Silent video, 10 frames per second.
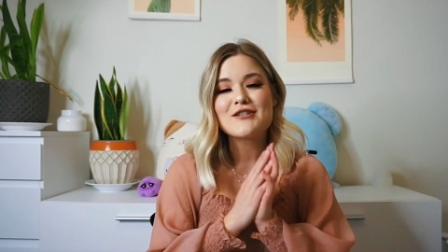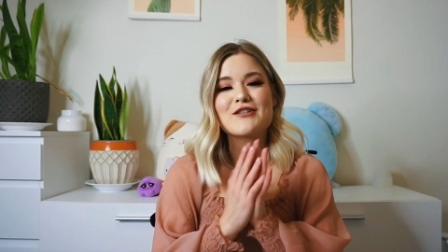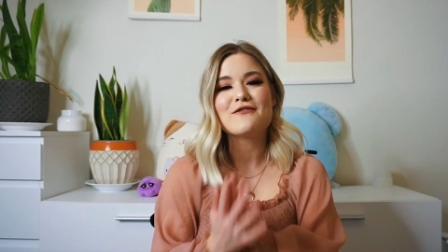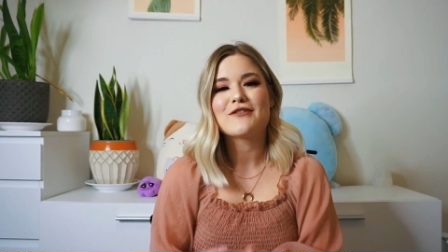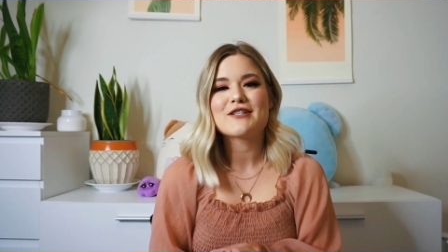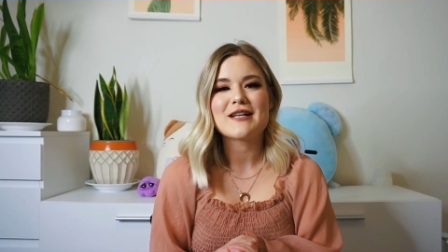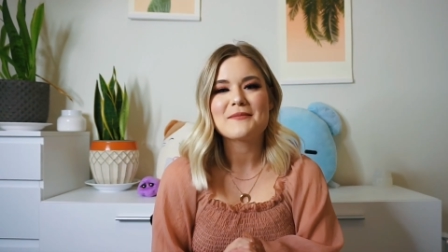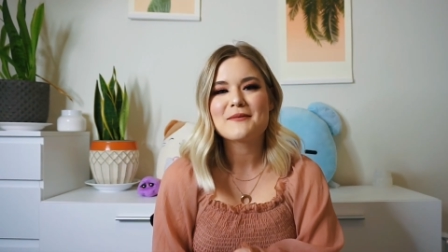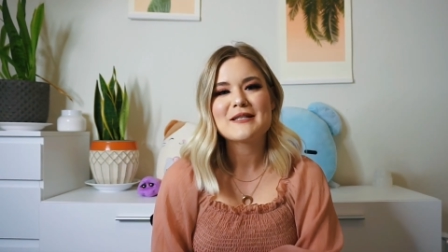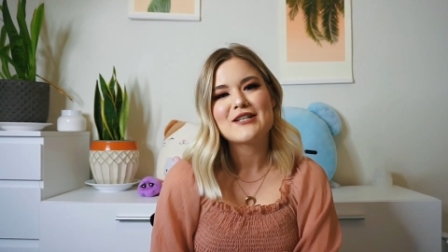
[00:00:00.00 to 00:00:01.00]
So first
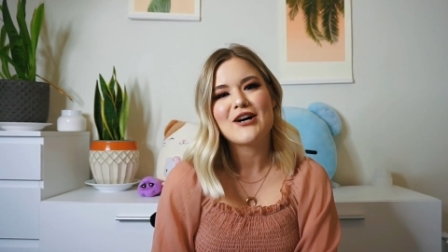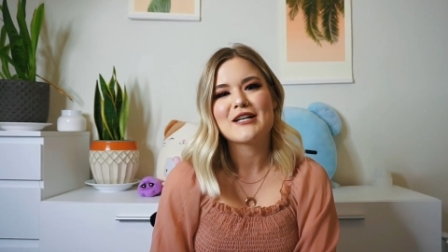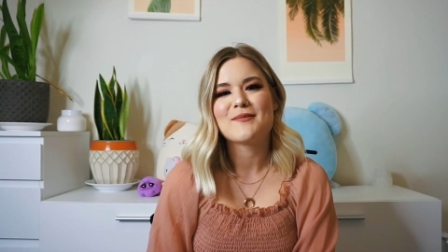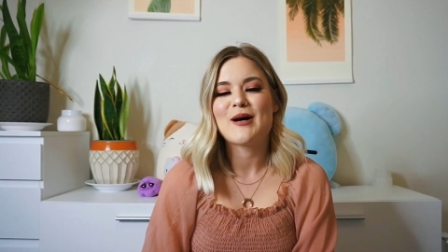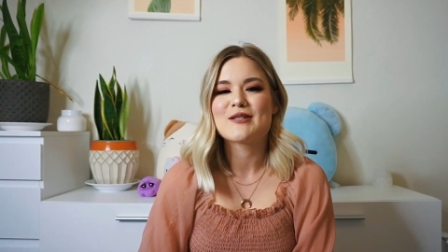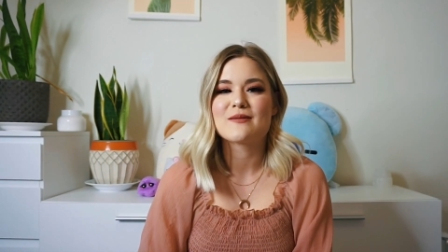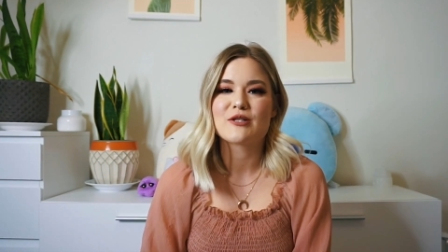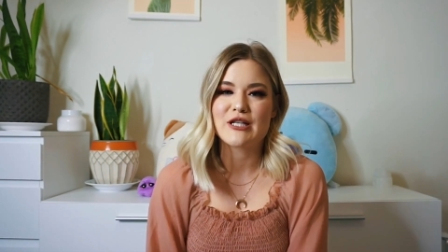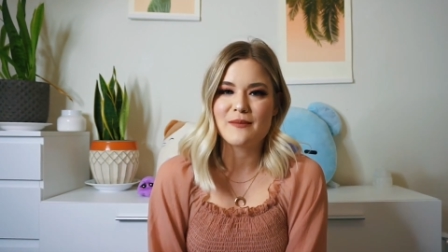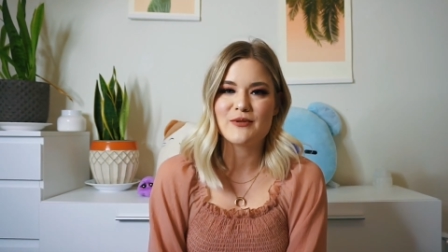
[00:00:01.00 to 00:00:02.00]
I'm going to be talking about some
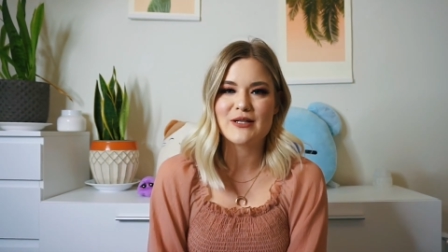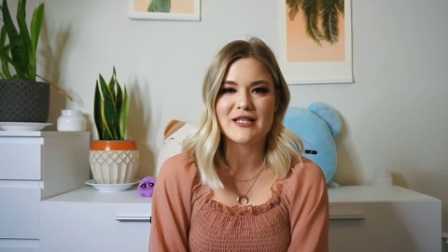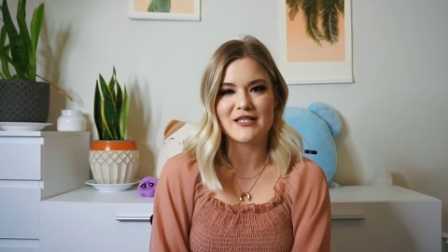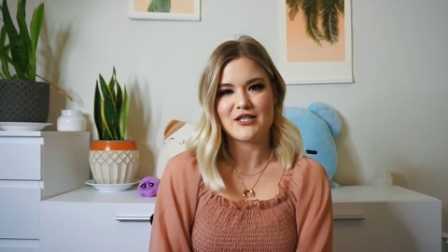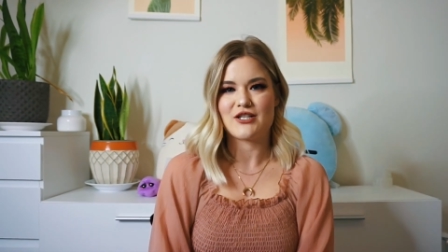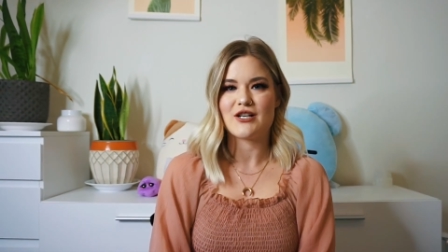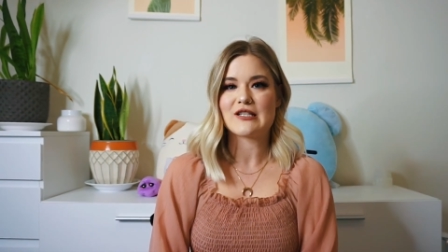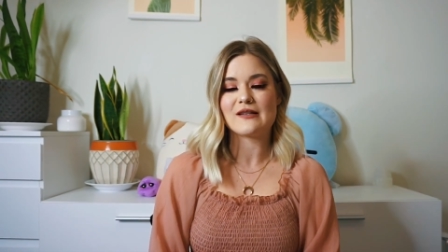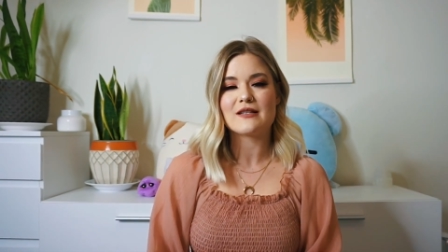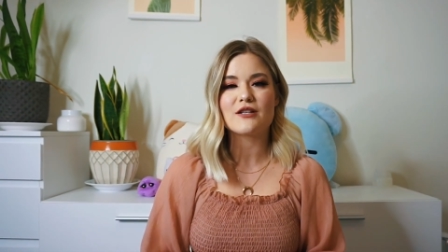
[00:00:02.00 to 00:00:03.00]
shampoo and conditioners.
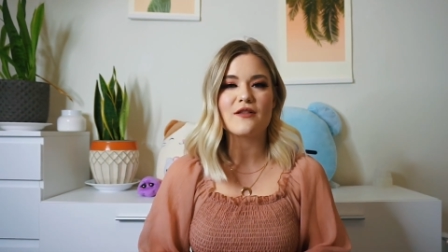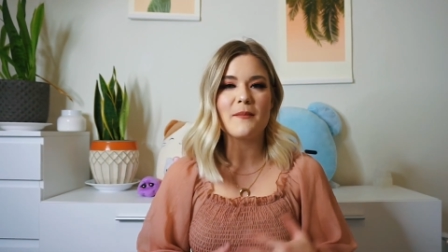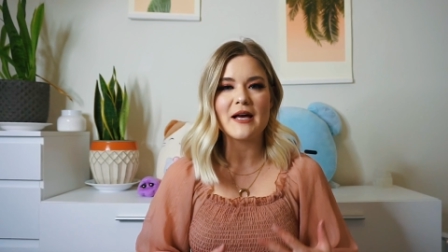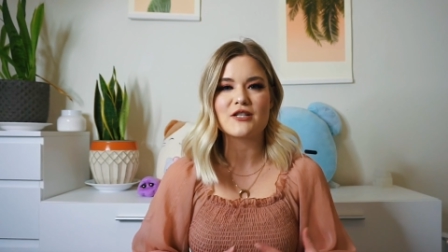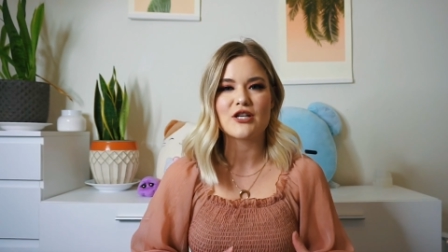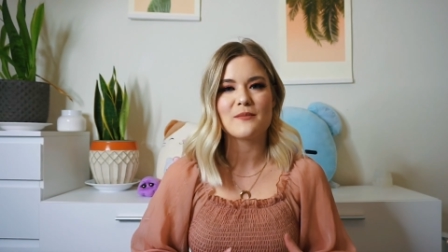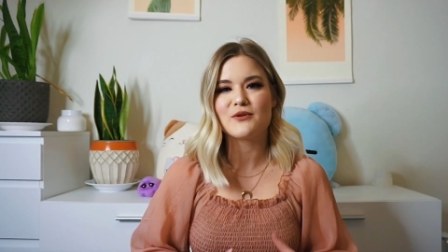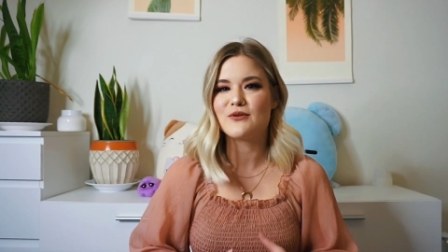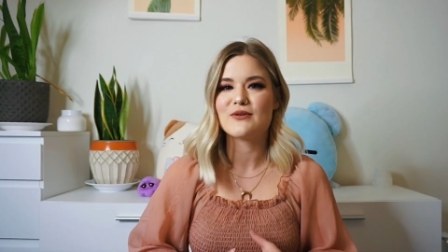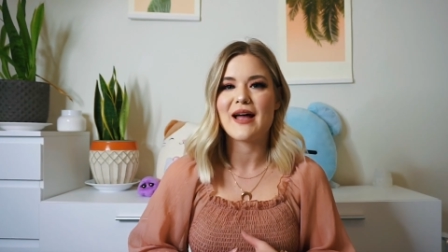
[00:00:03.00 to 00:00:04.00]
So these are the best
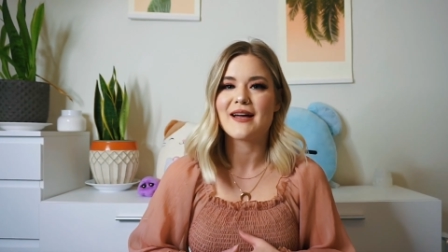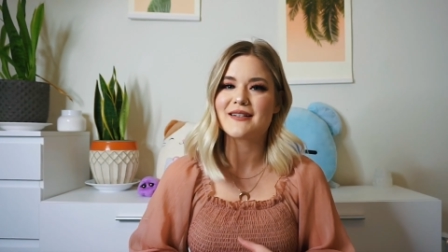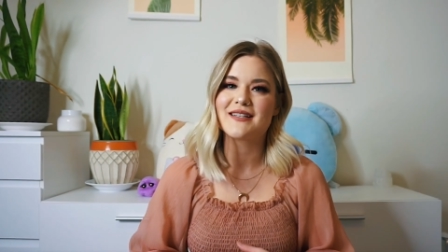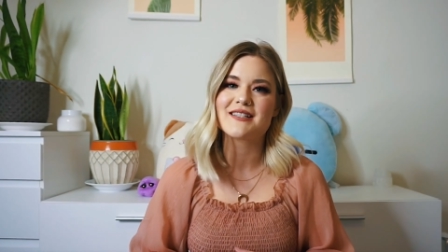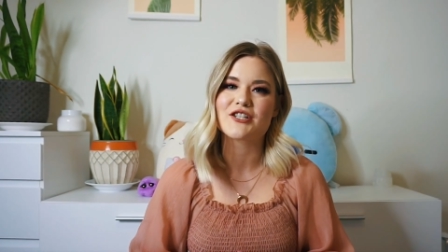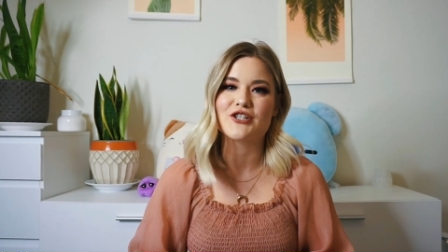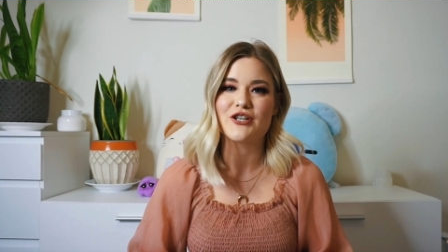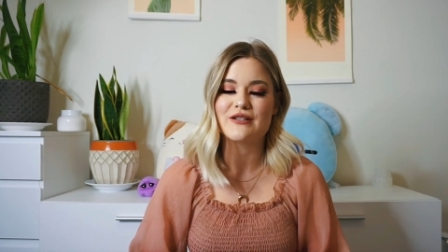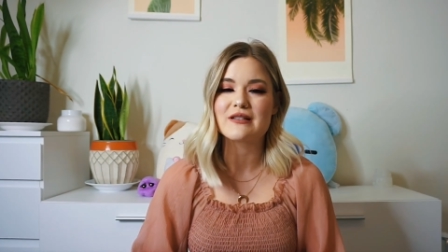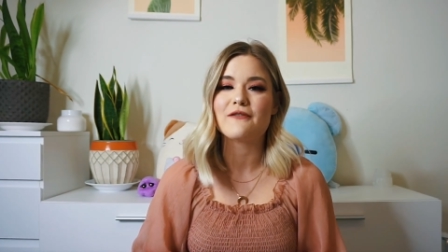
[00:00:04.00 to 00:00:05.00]
shampoo and
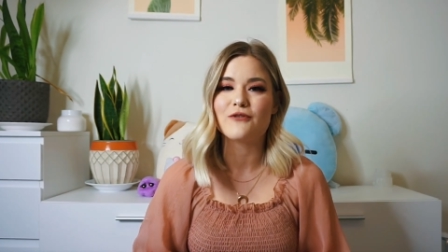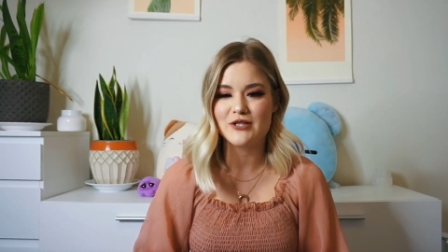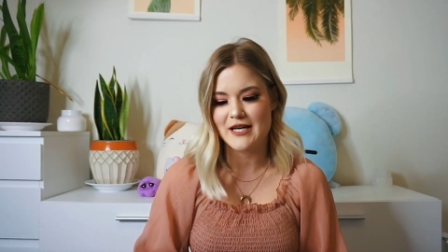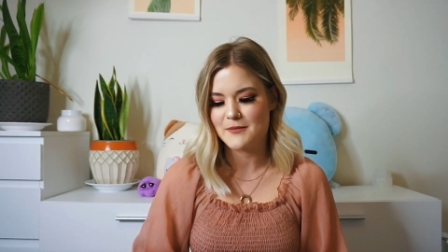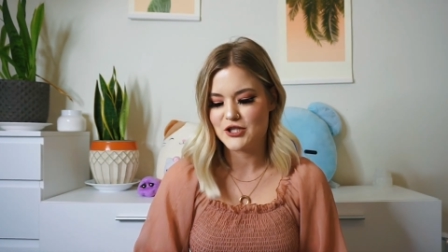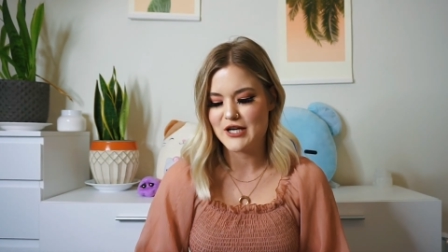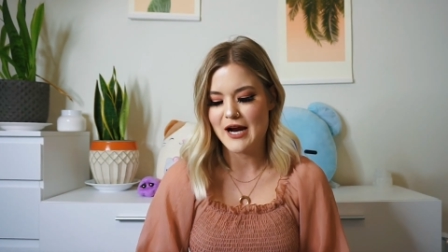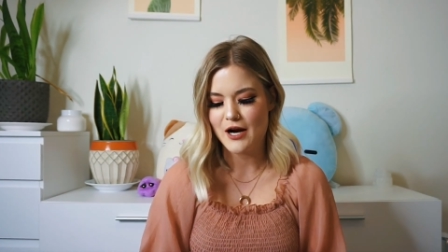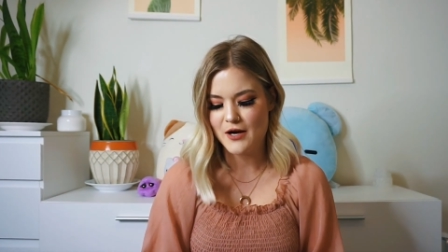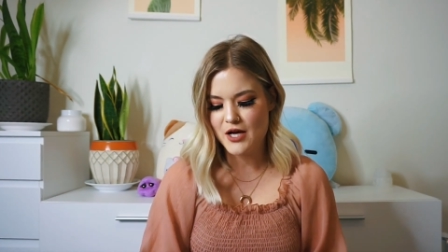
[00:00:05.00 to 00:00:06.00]
conditioners for damaged hair.